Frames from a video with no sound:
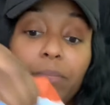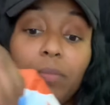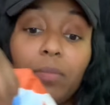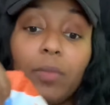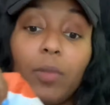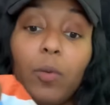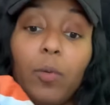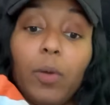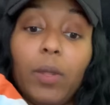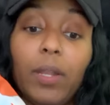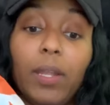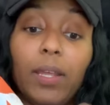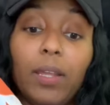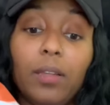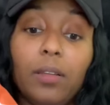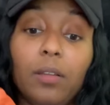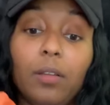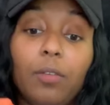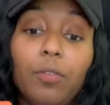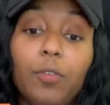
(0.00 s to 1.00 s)
on it.
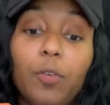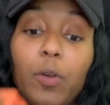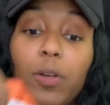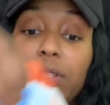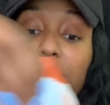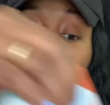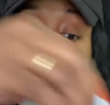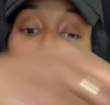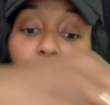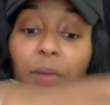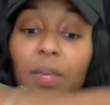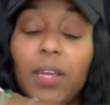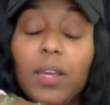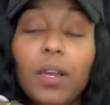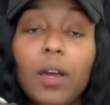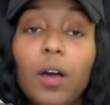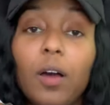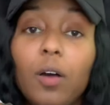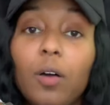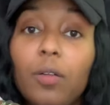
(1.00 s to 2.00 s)
And of course the
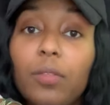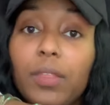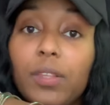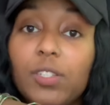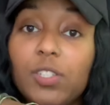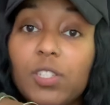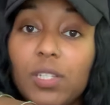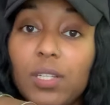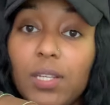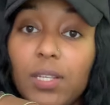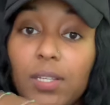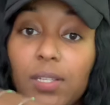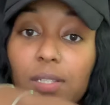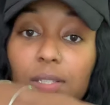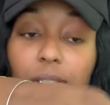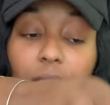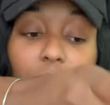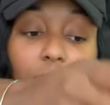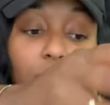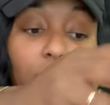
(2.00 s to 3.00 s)
pico, the
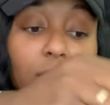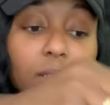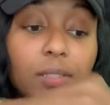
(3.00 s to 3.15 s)
cheese,